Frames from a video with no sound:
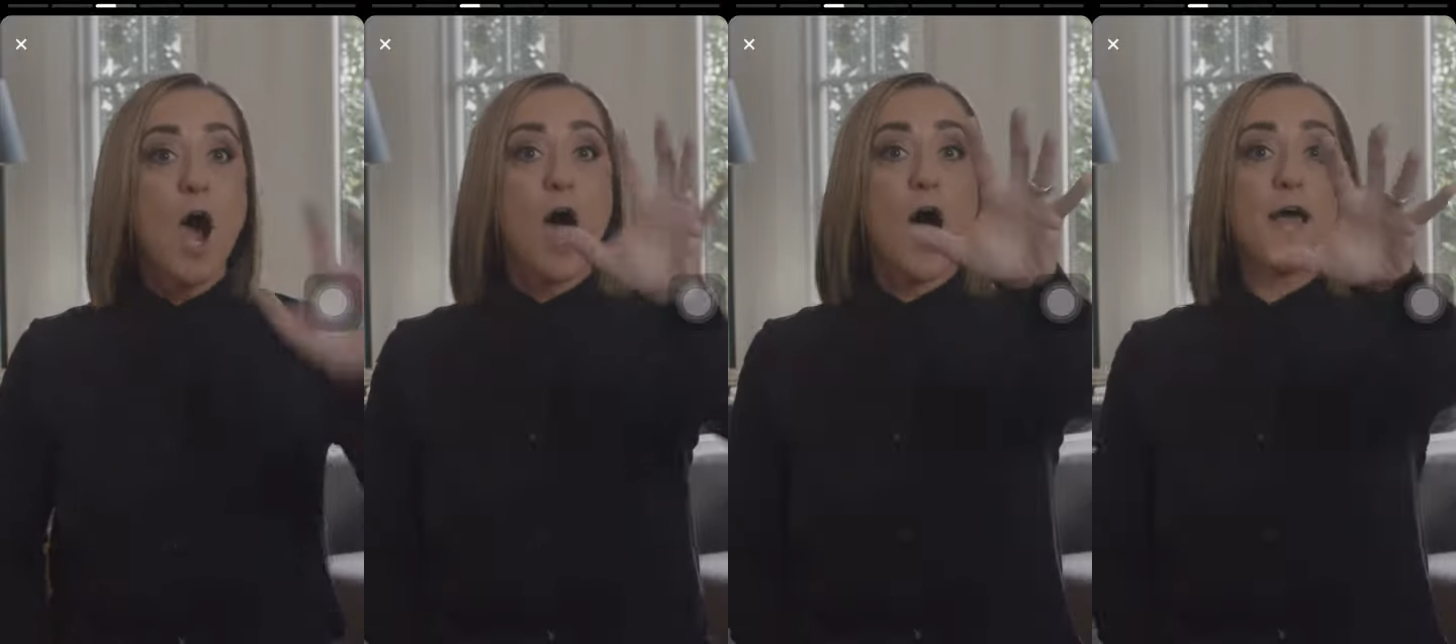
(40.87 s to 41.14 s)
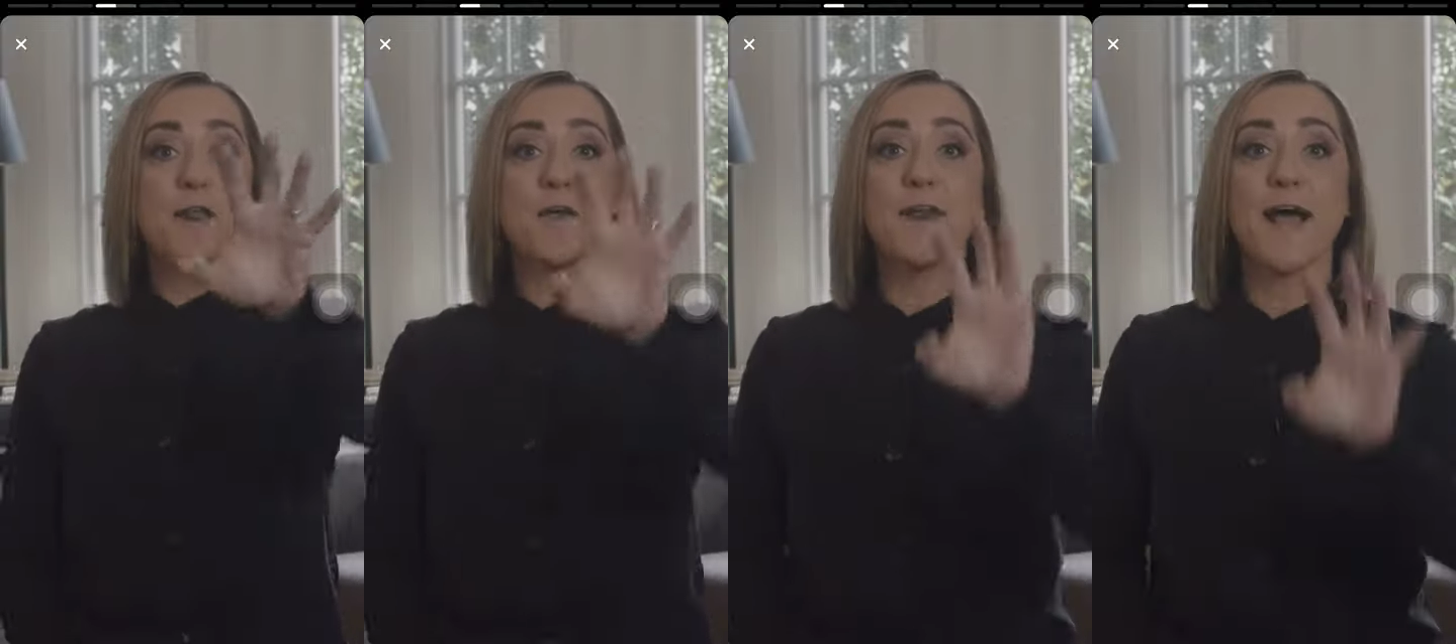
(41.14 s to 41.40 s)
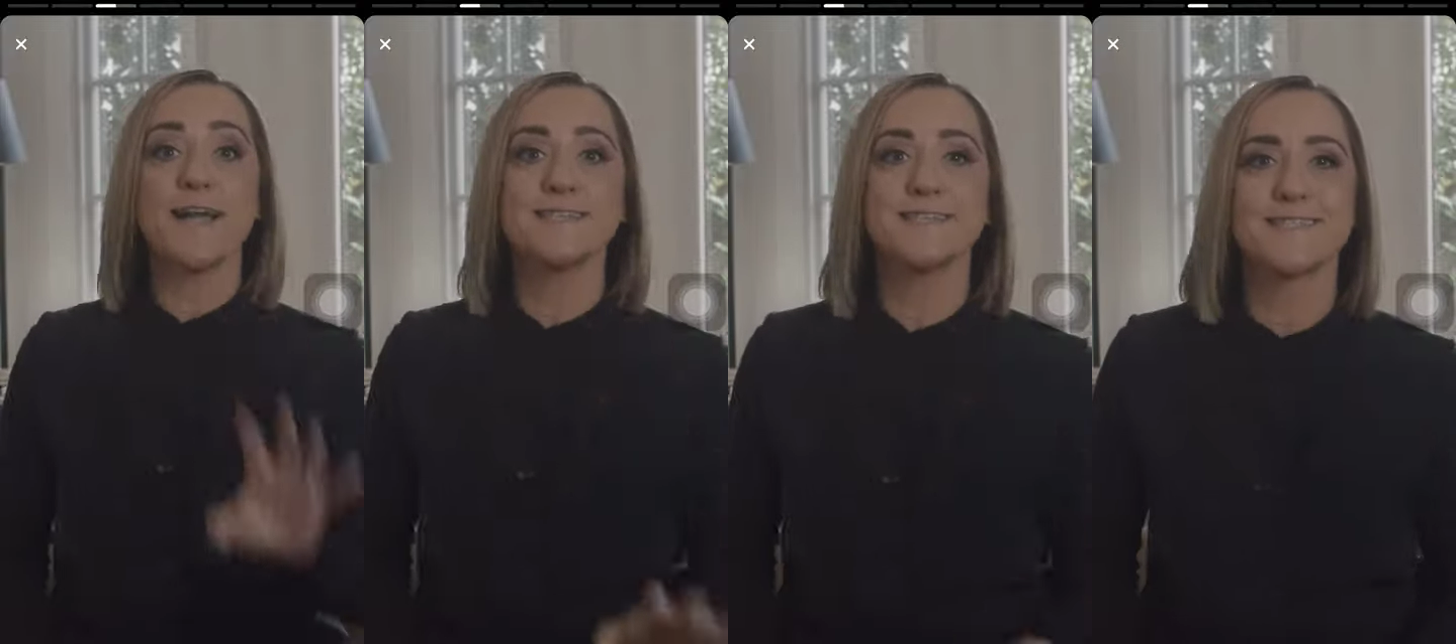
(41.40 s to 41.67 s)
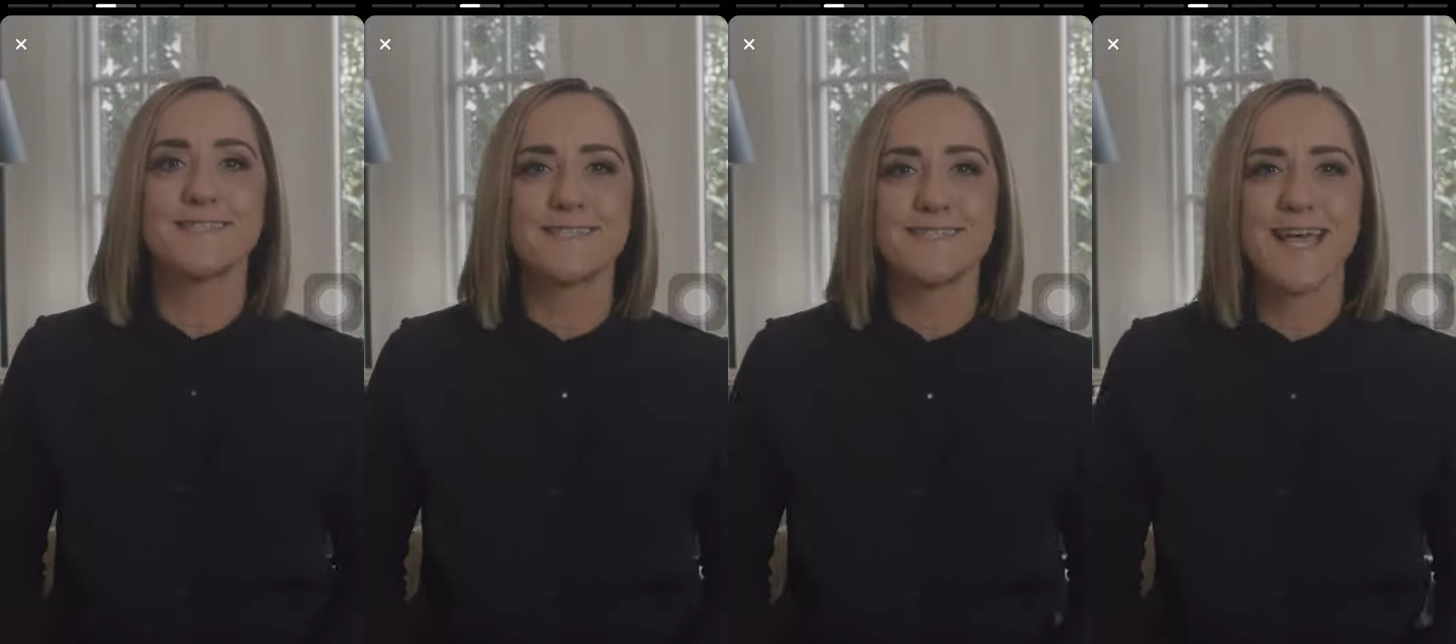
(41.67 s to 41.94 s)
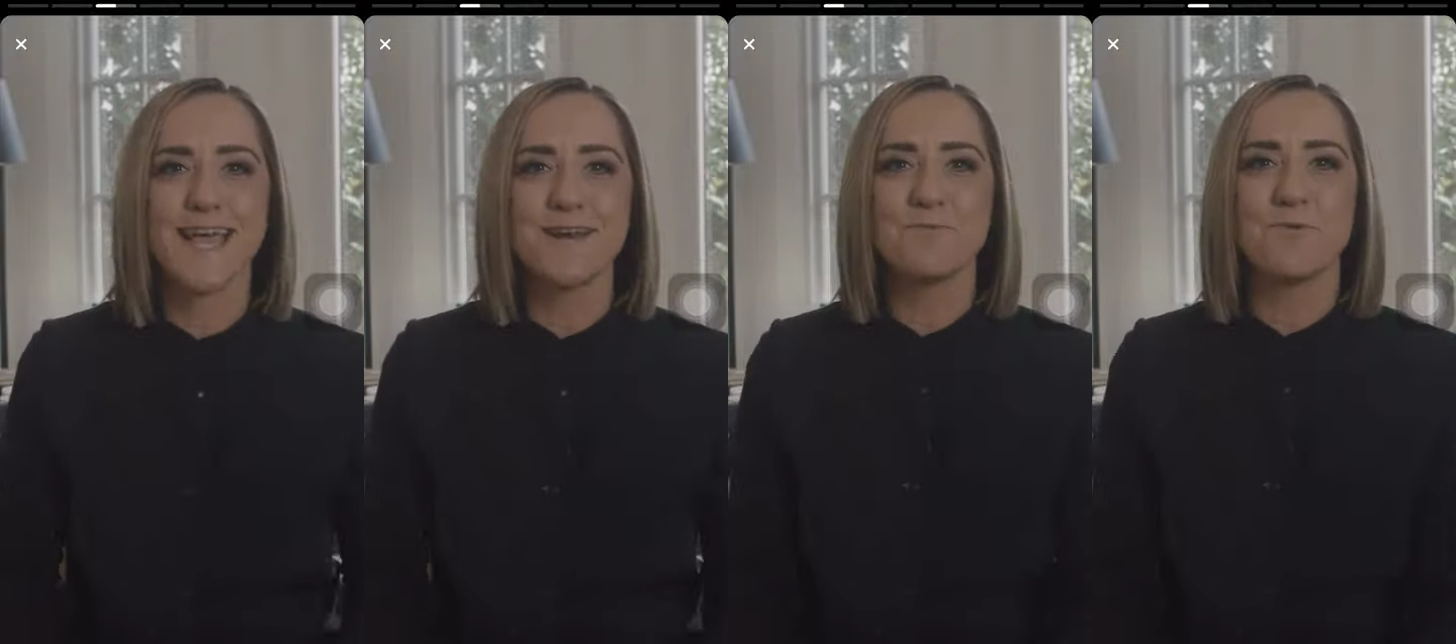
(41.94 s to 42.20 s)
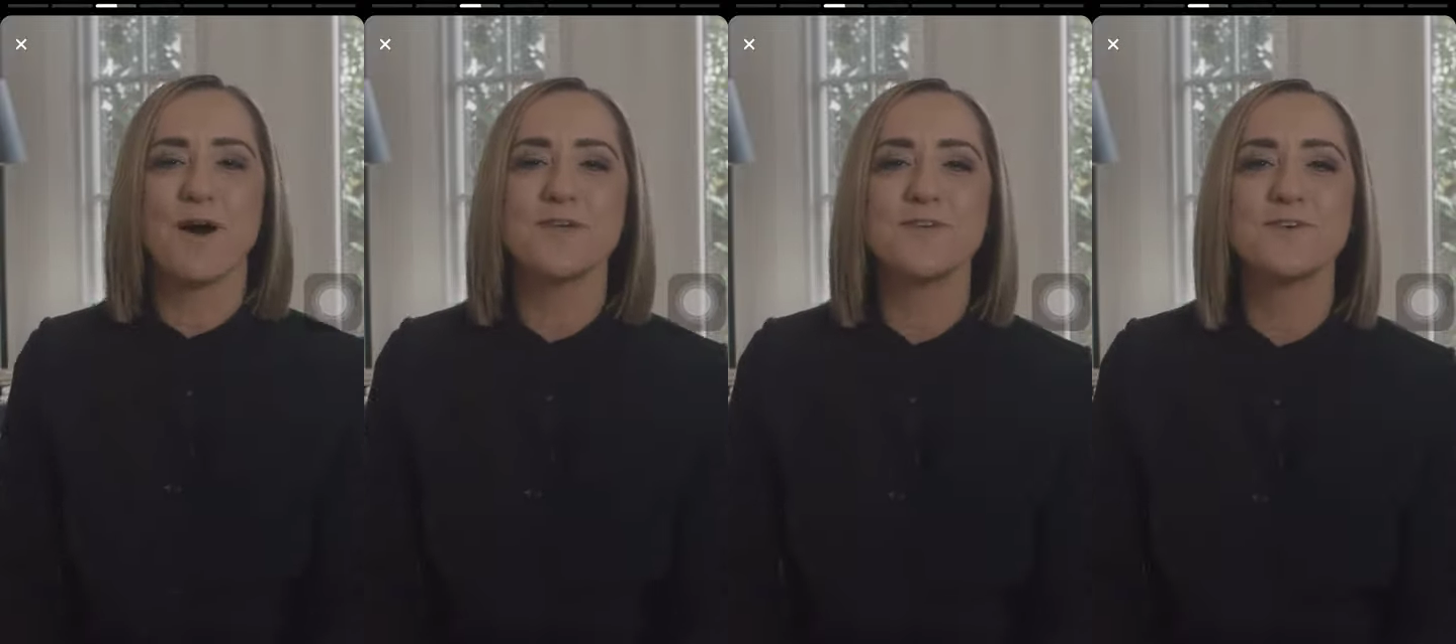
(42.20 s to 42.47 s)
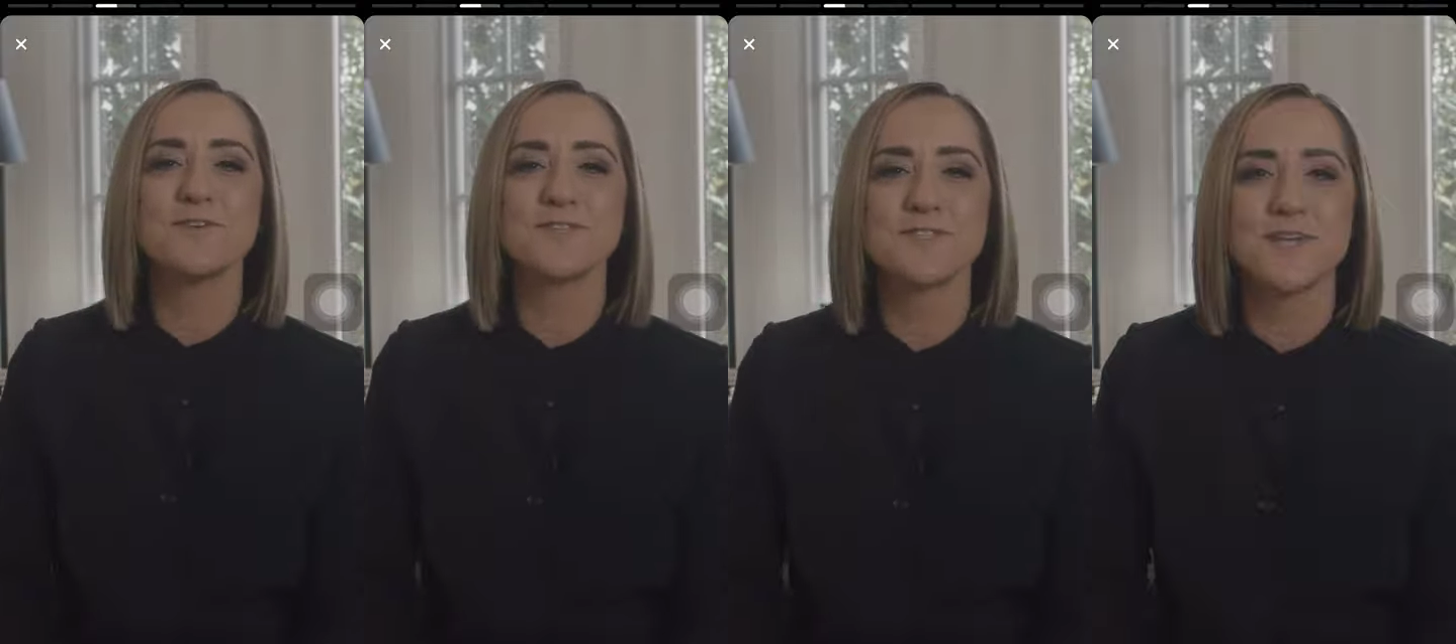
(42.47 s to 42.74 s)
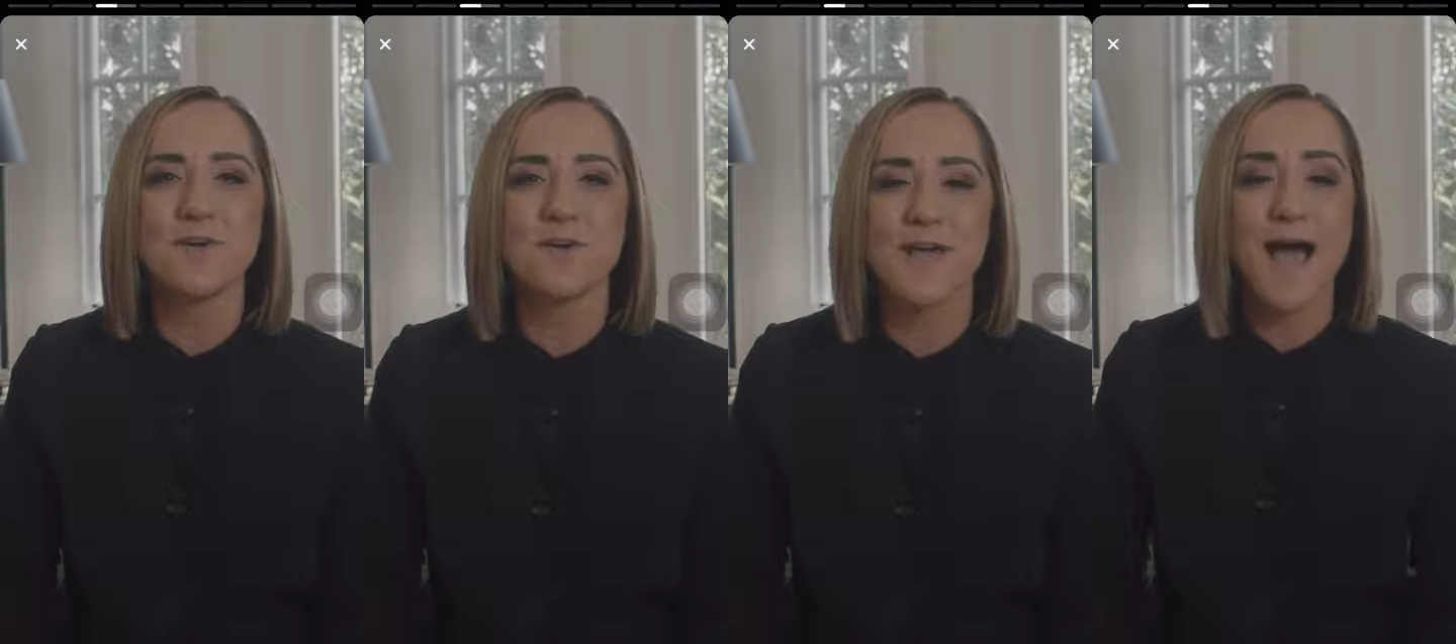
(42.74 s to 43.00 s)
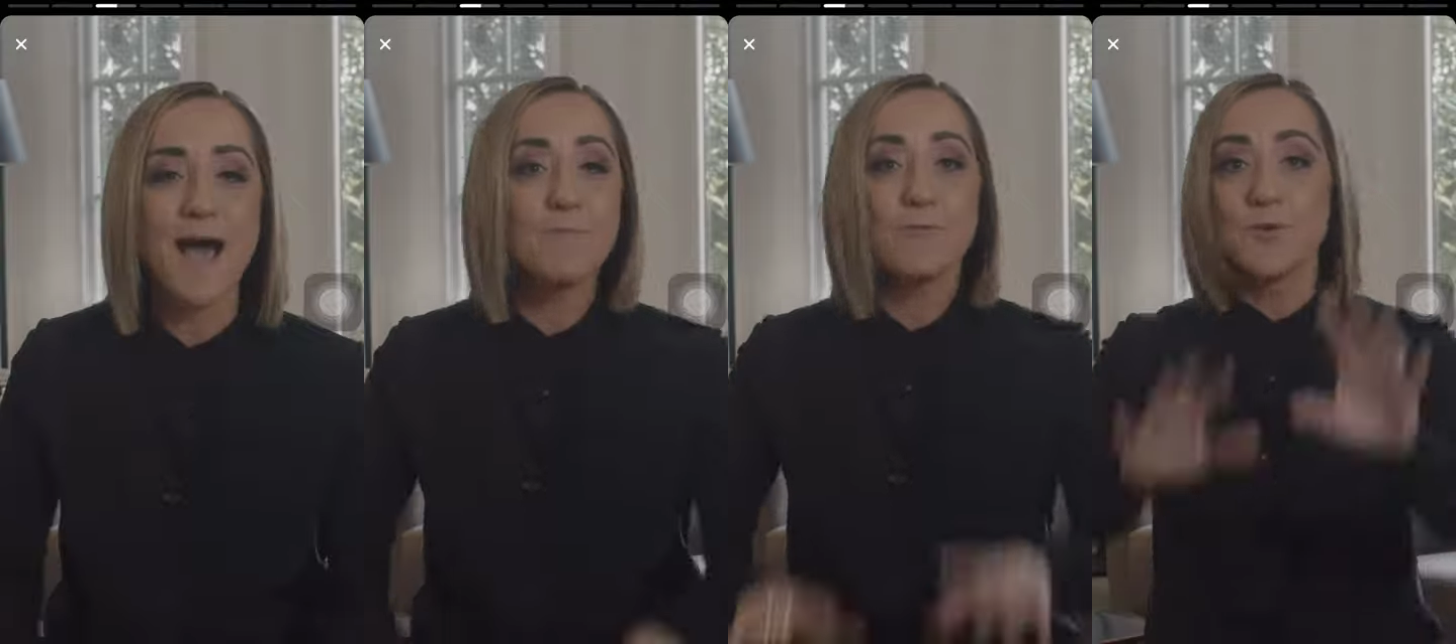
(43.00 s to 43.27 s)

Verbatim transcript: I don't understand why you're so calm.